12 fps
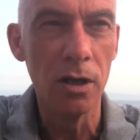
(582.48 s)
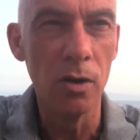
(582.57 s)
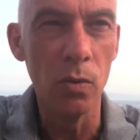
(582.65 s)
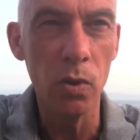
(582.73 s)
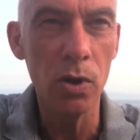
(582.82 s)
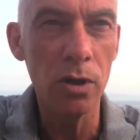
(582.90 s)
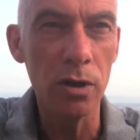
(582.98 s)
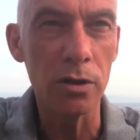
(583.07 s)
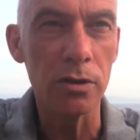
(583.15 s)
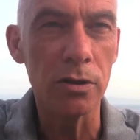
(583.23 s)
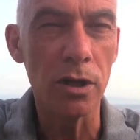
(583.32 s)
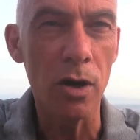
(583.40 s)

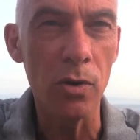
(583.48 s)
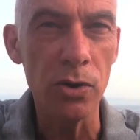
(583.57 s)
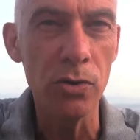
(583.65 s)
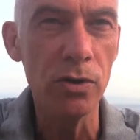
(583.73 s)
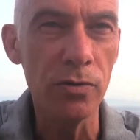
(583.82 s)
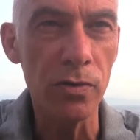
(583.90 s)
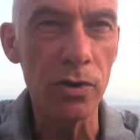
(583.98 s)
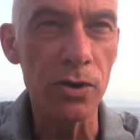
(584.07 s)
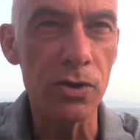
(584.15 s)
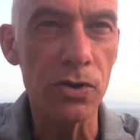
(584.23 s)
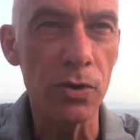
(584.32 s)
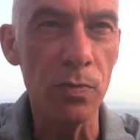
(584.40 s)
world, our
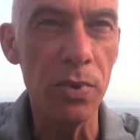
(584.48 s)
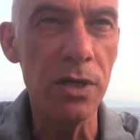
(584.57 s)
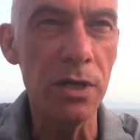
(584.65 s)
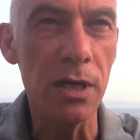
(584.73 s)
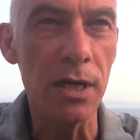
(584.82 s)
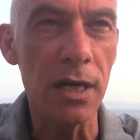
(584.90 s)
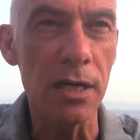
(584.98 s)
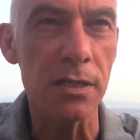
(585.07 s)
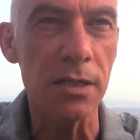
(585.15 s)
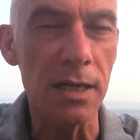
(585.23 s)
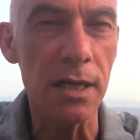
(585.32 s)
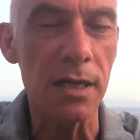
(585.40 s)
universe to be as
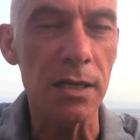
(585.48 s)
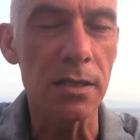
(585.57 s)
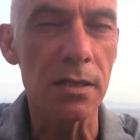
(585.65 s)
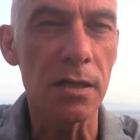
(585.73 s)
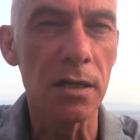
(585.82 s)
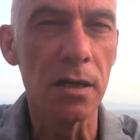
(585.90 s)
it is